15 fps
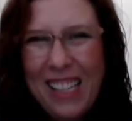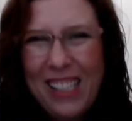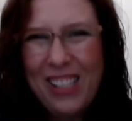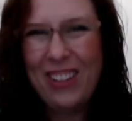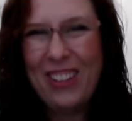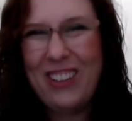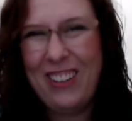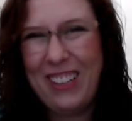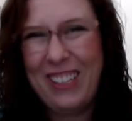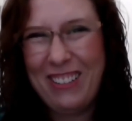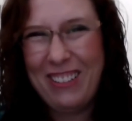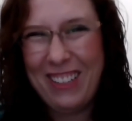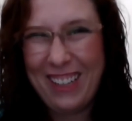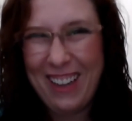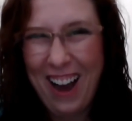so you can
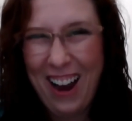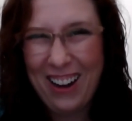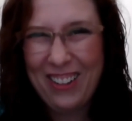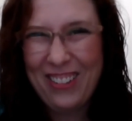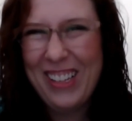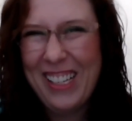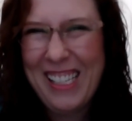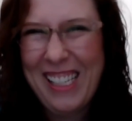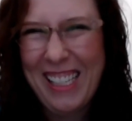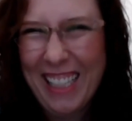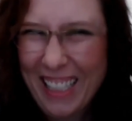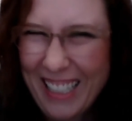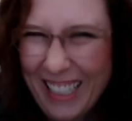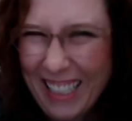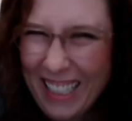do it
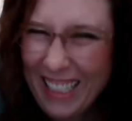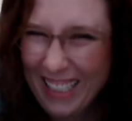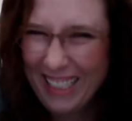anonymously.